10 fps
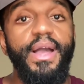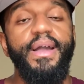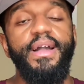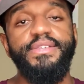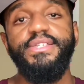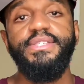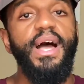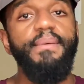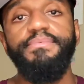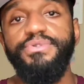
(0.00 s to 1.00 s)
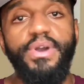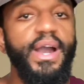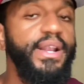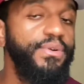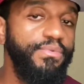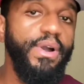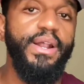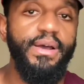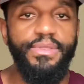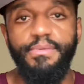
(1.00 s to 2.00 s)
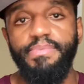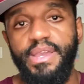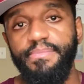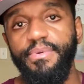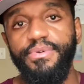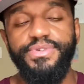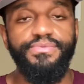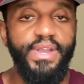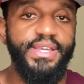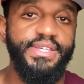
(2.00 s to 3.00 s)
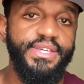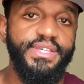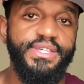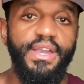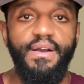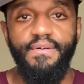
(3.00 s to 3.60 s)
and stop trying to run other people's races